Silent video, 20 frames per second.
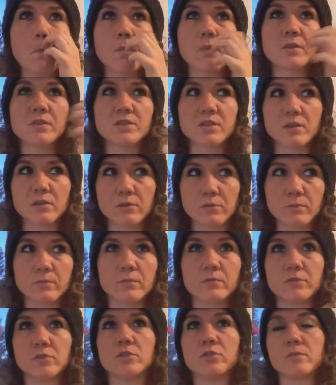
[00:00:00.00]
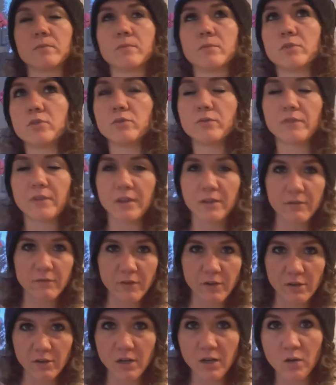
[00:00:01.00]
So you're moving
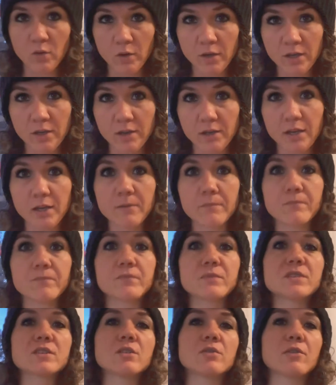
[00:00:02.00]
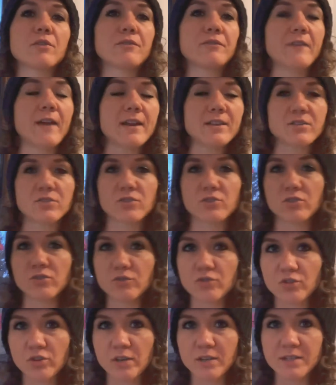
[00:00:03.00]
very quickly. So the faster you
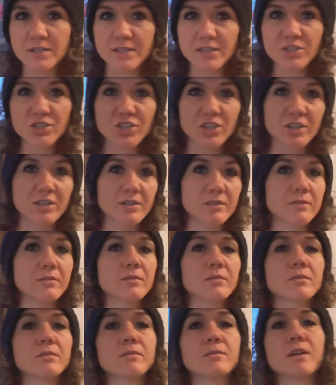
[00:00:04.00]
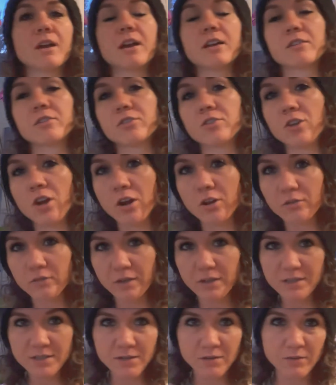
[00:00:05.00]
transition, the higher your heart
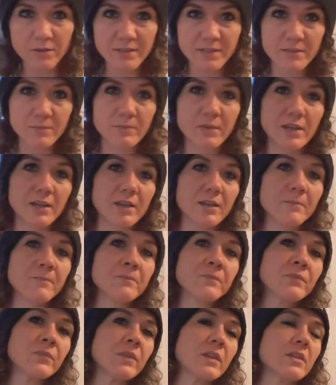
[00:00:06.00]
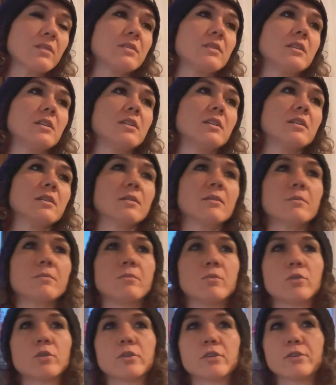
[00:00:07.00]
rate's going to be, the
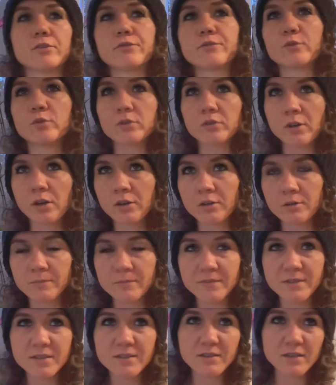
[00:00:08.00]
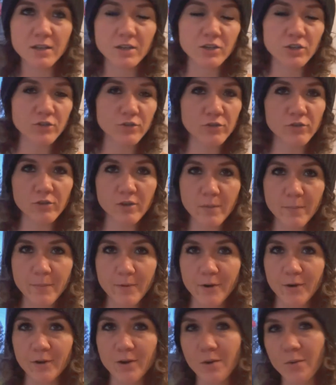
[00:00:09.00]
more your forearms and your grip
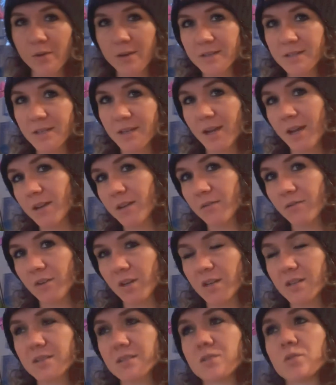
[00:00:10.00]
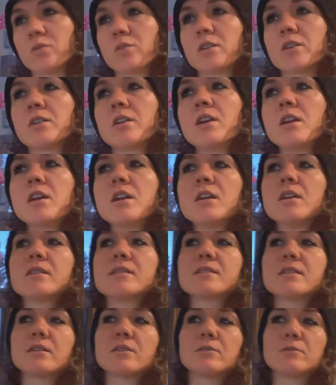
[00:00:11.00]
are going to kind of get sore.
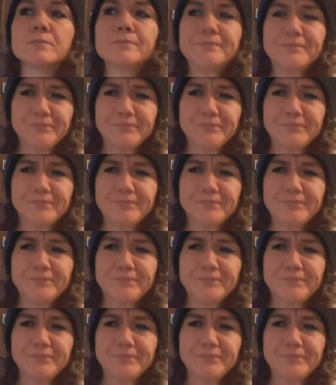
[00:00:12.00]
So